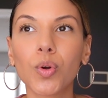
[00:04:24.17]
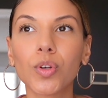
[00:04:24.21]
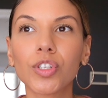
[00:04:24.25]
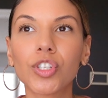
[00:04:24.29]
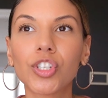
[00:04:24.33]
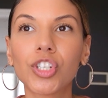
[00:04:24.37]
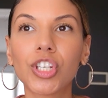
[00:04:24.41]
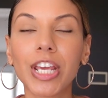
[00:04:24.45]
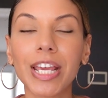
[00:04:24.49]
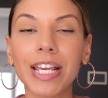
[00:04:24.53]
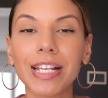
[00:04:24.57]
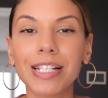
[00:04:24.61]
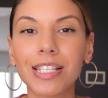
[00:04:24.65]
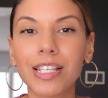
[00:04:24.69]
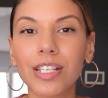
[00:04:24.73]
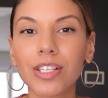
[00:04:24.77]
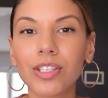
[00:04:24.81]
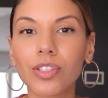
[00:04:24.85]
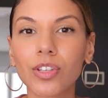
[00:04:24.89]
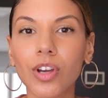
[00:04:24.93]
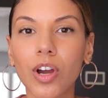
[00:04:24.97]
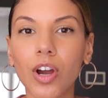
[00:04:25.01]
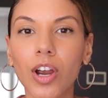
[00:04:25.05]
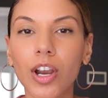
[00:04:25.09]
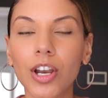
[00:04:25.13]

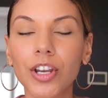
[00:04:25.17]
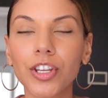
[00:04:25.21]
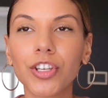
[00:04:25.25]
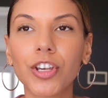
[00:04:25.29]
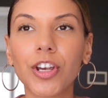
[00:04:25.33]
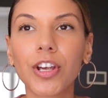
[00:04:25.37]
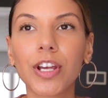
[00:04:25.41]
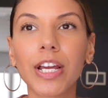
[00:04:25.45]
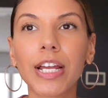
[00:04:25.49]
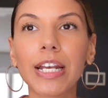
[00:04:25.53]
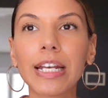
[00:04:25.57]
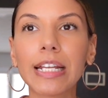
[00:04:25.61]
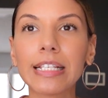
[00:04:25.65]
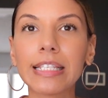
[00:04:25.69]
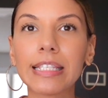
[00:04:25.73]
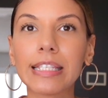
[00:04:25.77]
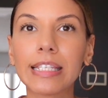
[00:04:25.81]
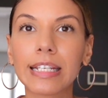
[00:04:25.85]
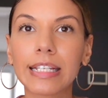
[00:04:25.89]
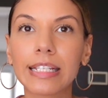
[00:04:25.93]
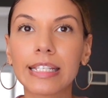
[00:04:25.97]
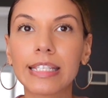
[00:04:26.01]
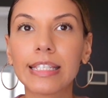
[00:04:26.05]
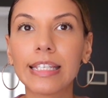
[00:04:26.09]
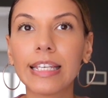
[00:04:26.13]
chances are you're going to
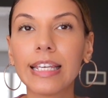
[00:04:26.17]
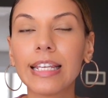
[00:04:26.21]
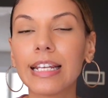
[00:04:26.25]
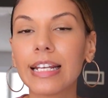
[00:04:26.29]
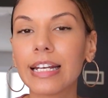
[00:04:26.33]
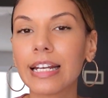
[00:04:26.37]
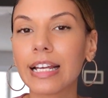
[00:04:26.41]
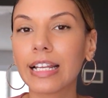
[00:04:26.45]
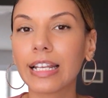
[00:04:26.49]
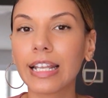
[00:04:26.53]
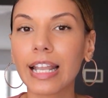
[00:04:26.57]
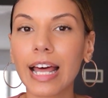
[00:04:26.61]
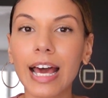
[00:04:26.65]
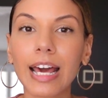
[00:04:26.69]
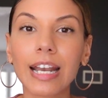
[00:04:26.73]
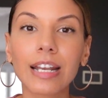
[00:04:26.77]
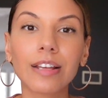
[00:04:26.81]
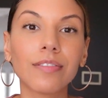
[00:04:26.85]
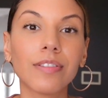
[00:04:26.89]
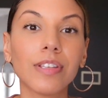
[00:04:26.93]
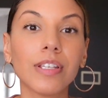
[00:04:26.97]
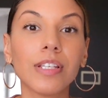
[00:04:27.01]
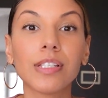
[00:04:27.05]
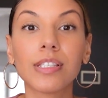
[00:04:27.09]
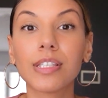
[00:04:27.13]
succeed in a lot
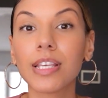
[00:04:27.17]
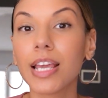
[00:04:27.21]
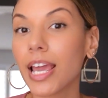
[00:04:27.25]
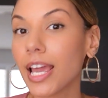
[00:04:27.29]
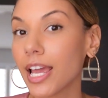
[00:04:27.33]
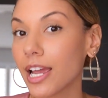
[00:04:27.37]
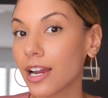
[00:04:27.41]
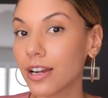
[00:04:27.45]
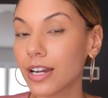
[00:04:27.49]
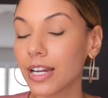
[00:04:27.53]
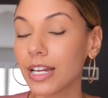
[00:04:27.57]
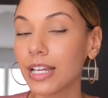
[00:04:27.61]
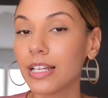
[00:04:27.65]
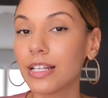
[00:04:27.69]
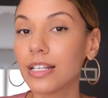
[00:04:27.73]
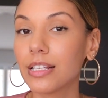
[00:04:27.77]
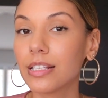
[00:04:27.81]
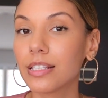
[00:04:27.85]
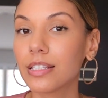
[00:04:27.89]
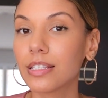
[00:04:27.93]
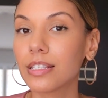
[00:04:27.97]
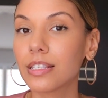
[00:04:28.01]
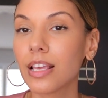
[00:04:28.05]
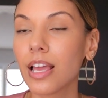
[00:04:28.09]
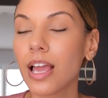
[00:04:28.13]
of these
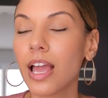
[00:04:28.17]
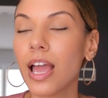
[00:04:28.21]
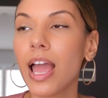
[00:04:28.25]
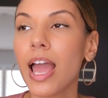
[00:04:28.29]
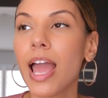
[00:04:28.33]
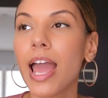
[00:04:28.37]
areas.